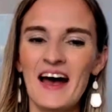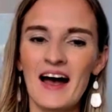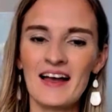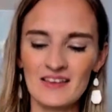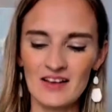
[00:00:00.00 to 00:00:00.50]

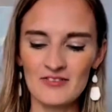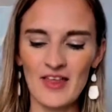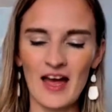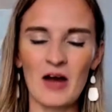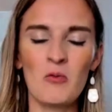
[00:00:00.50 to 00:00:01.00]
I love
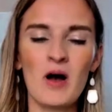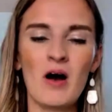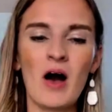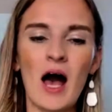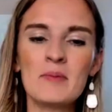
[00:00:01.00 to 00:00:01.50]
that.
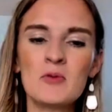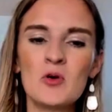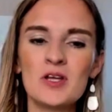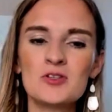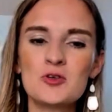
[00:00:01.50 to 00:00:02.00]
Well, I'm
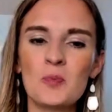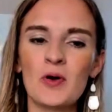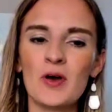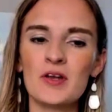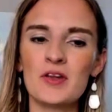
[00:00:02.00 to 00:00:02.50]
going to
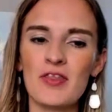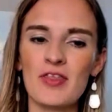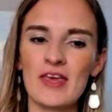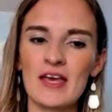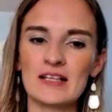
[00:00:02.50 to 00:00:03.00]
put
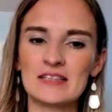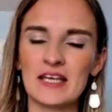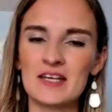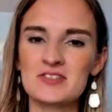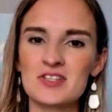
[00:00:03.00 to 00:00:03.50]
the
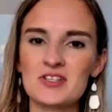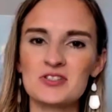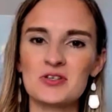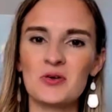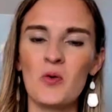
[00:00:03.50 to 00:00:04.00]
links
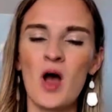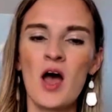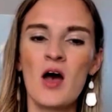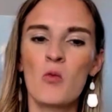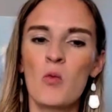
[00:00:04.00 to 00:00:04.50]
to
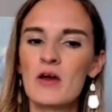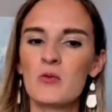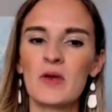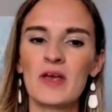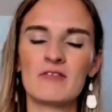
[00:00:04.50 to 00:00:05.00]

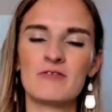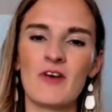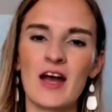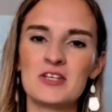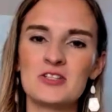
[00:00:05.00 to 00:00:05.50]
where we can
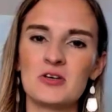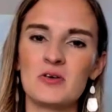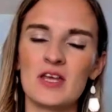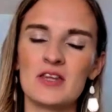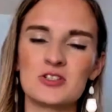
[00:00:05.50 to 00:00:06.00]
find you
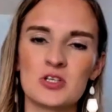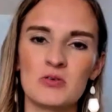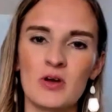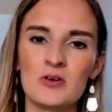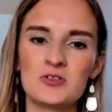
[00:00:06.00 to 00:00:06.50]
in the
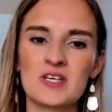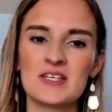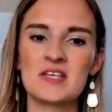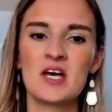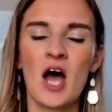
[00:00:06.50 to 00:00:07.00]
show notes
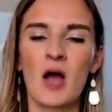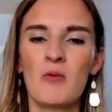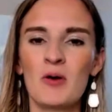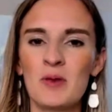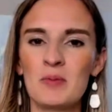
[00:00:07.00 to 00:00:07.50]
because I
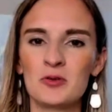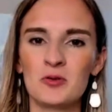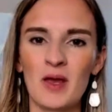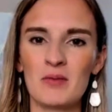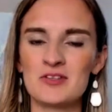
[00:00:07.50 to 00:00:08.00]
want people to
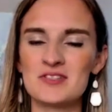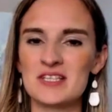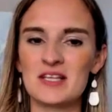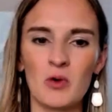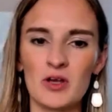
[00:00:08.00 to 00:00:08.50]
be able to
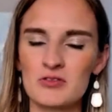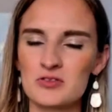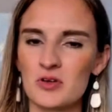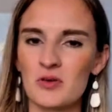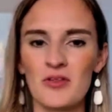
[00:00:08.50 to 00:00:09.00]
see what you're
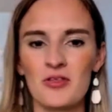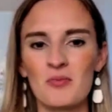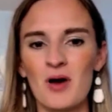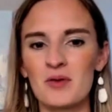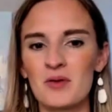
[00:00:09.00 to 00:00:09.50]
doing with the
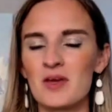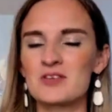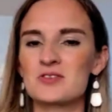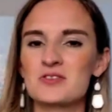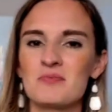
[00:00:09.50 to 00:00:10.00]
mommy
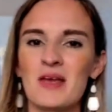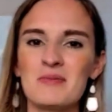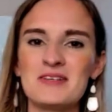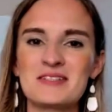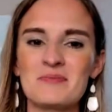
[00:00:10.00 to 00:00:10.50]
mixers and
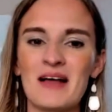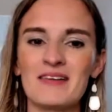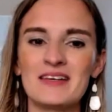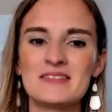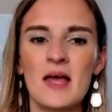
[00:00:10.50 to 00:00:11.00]
babies to
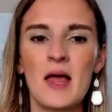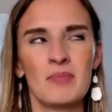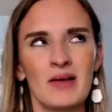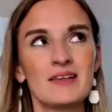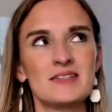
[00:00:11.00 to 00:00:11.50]
bellies,
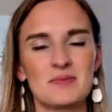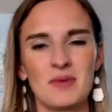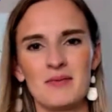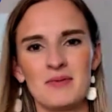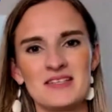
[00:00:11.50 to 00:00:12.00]
bellies to
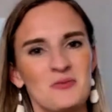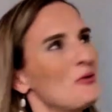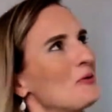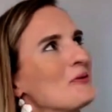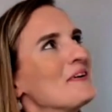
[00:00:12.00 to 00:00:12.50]
babies.
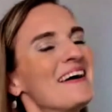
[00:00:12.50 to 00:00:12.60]
Woo!